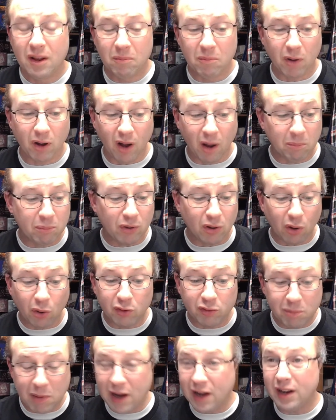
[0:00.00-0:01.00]
up
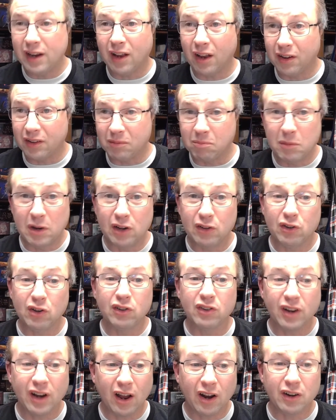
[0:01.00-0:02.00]
close painting on
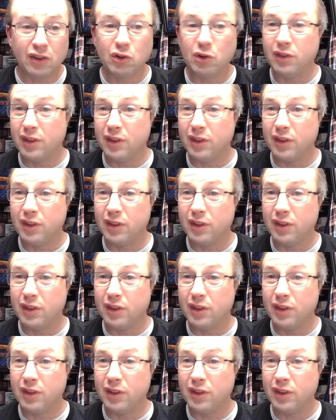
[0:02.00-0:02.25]
miniatures and how to do it,